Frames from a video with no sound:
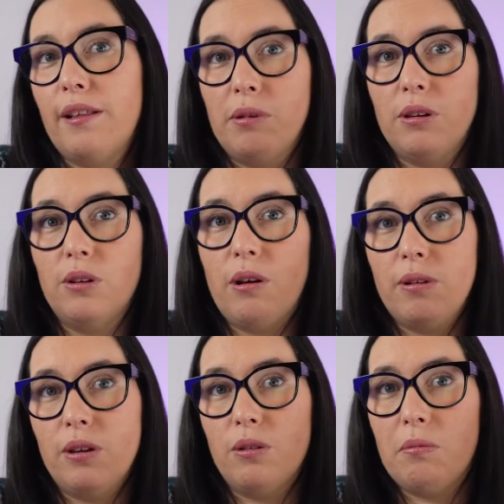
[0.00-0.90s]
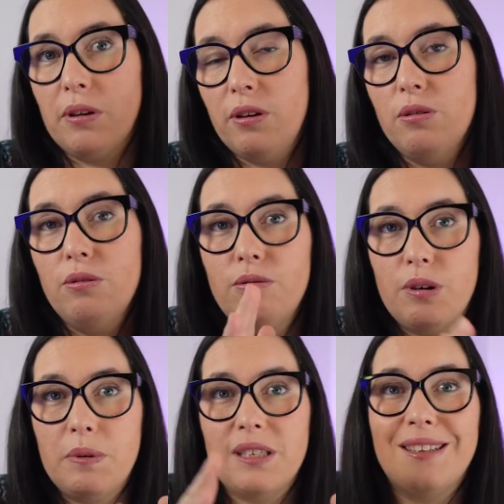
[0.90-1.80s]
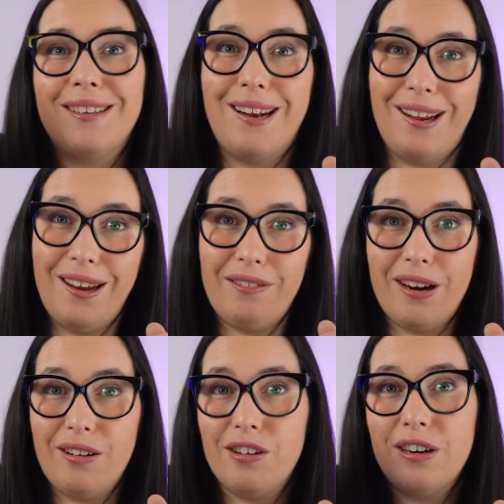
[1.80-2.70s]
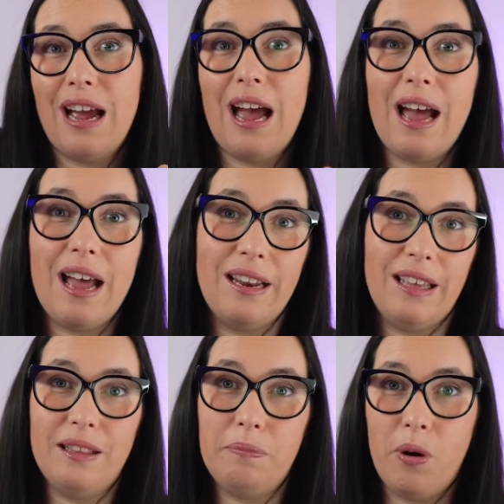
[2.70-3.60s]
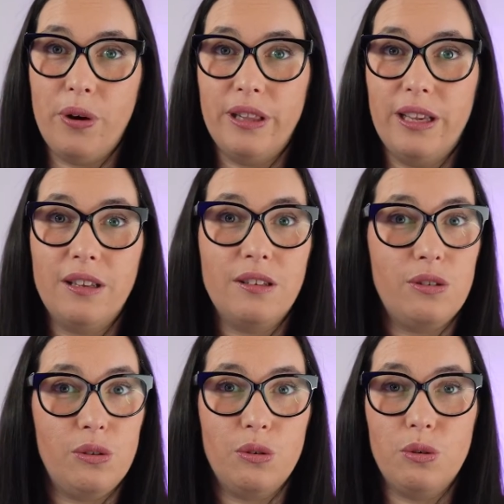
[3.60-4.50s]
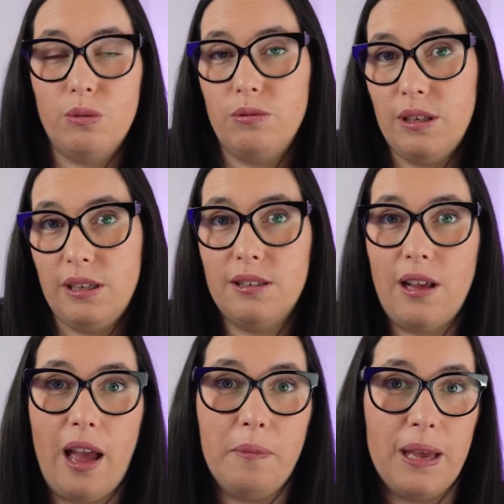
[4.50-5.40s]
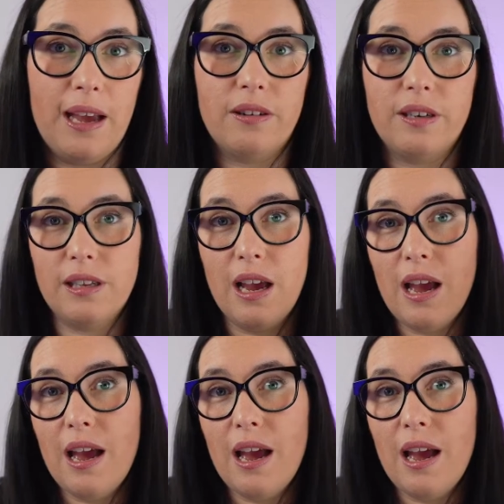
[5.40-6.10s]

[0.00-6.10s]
www represents an I record, and it pointing to this I P address.